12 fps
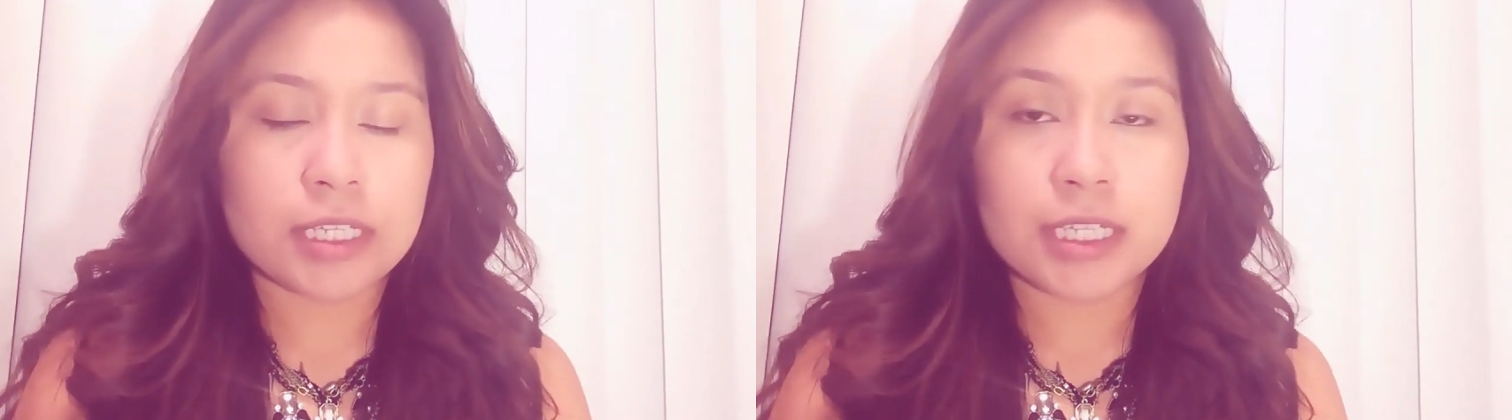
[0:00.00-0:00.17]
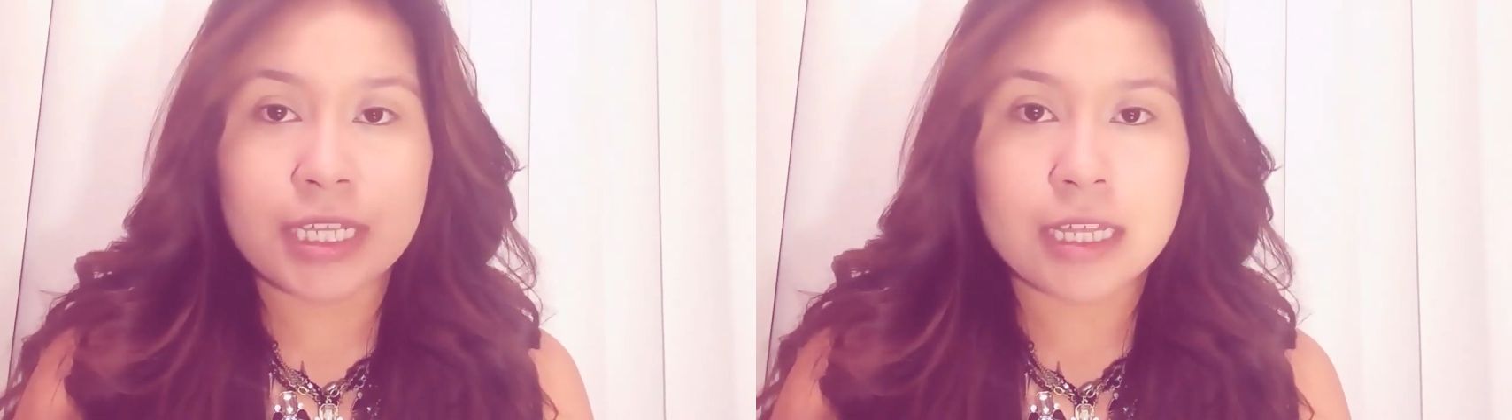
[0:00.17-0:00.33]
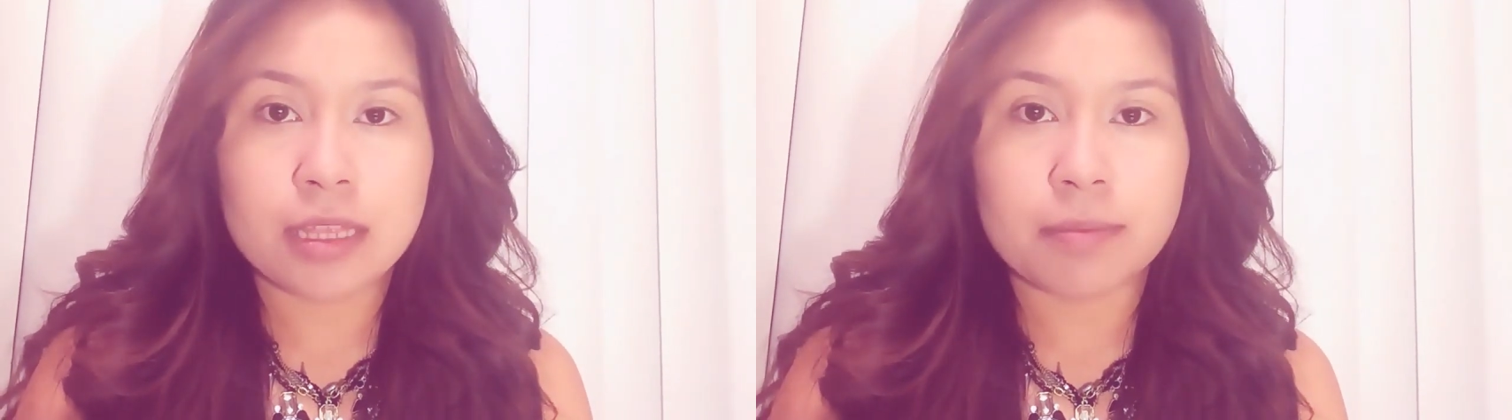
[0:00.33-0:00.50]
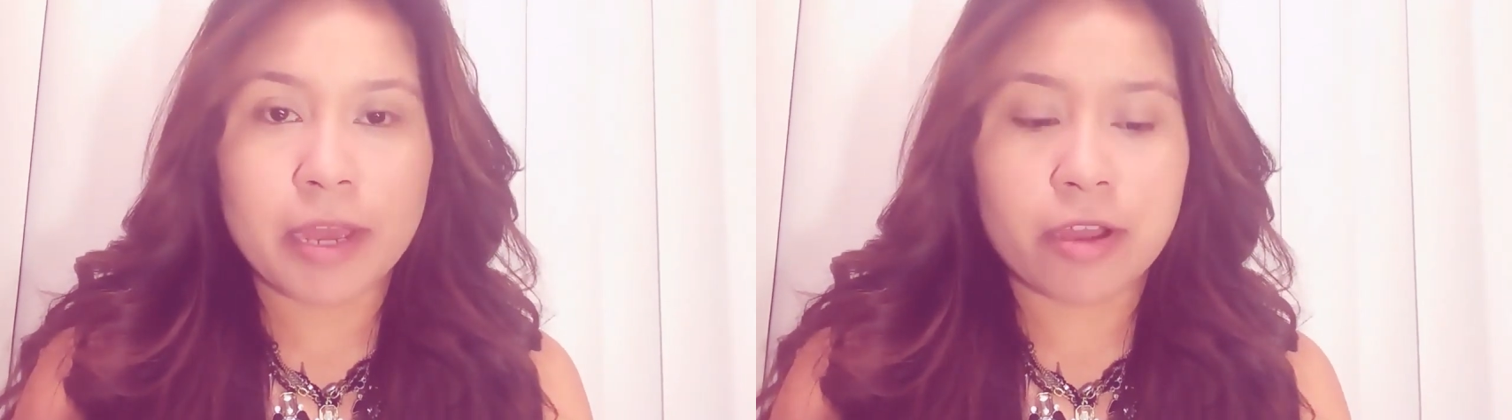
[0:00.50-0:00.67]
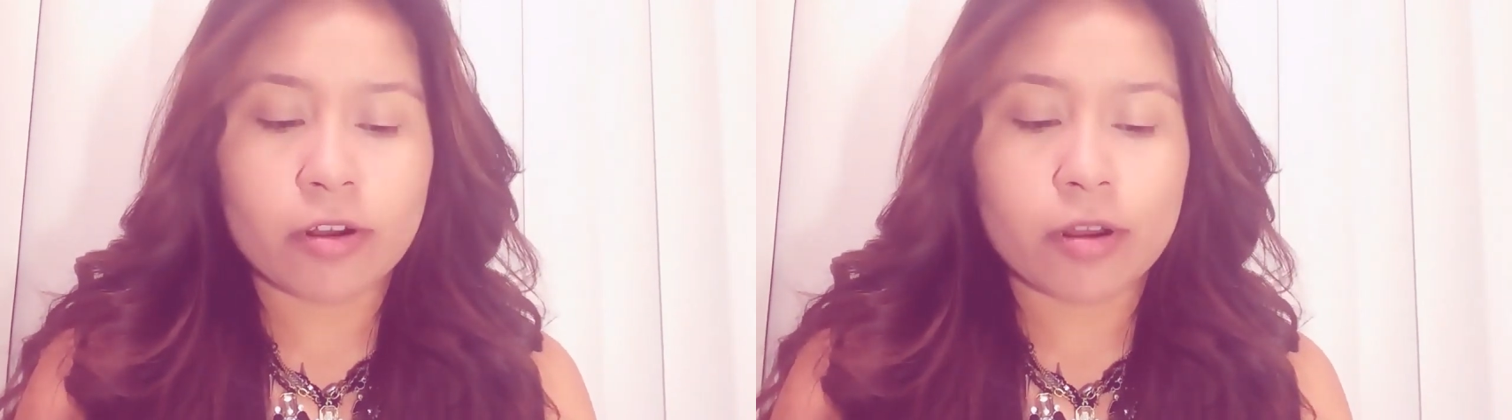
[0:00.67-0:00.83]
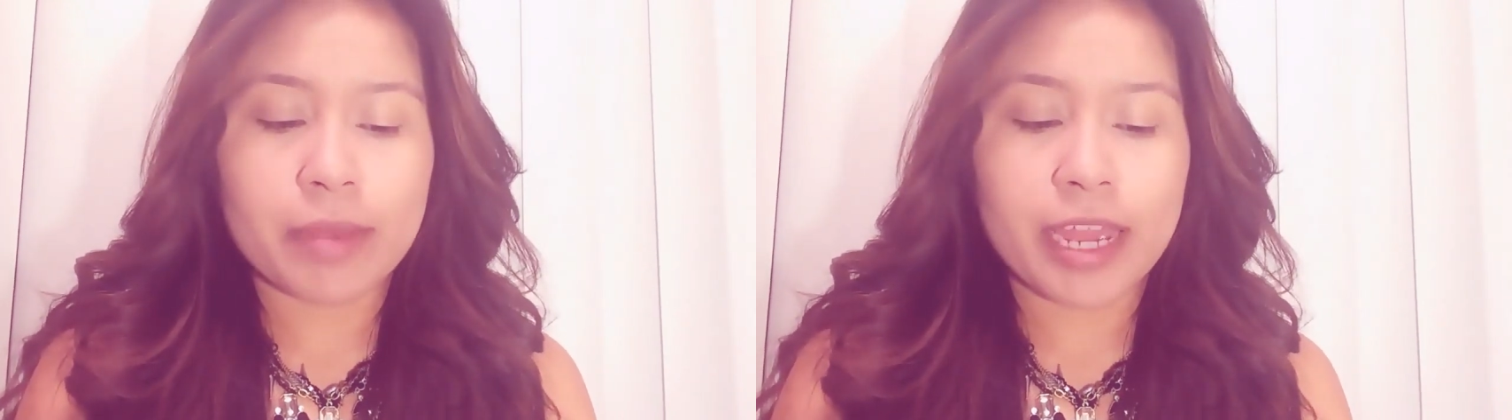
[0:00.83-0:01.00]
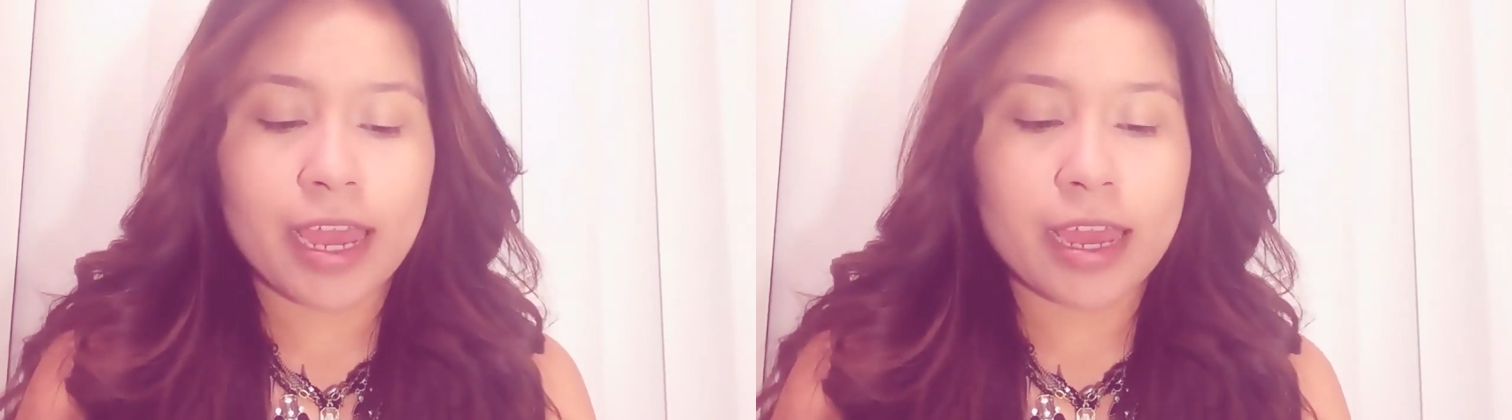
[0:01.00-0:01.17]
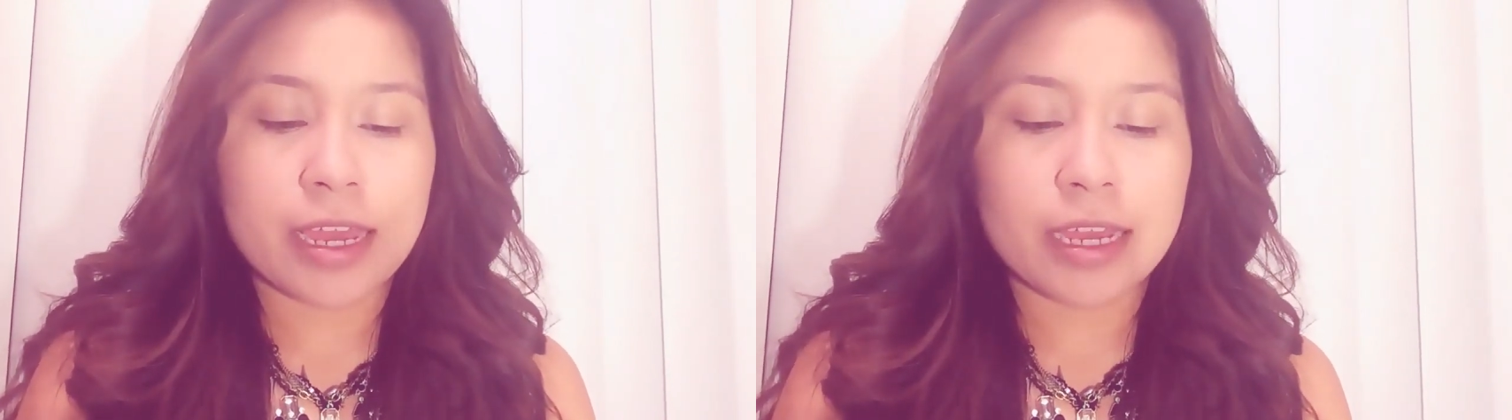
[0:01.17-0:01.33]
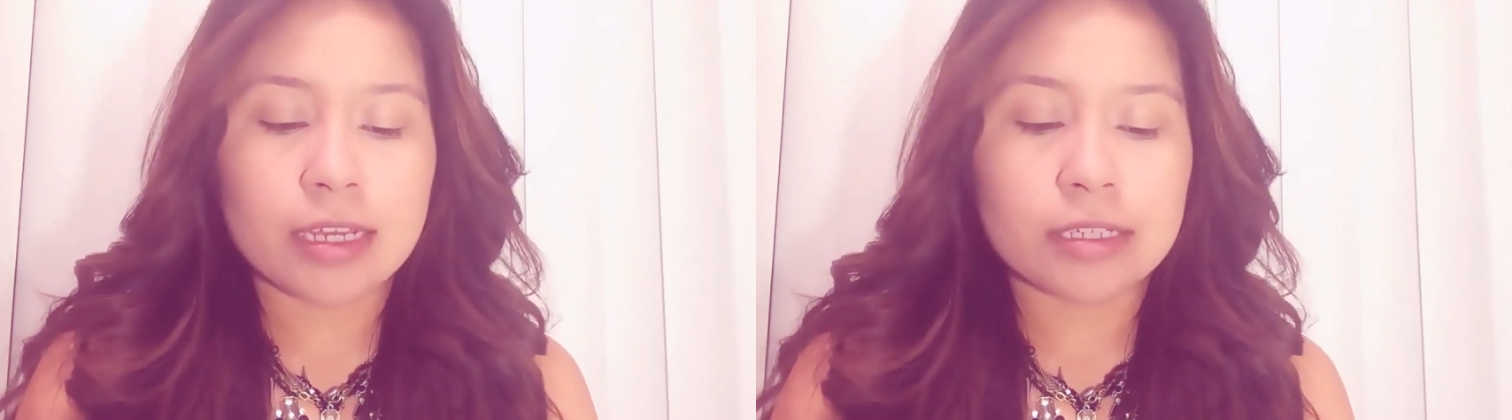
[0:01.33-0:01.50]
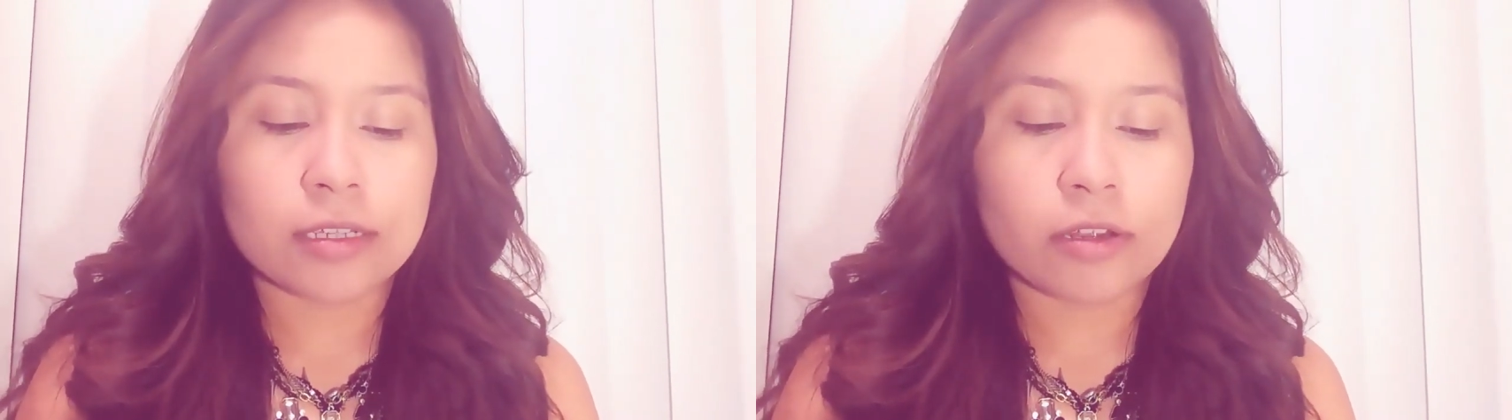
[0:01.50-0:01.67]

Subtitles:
to set the powder on my eyes,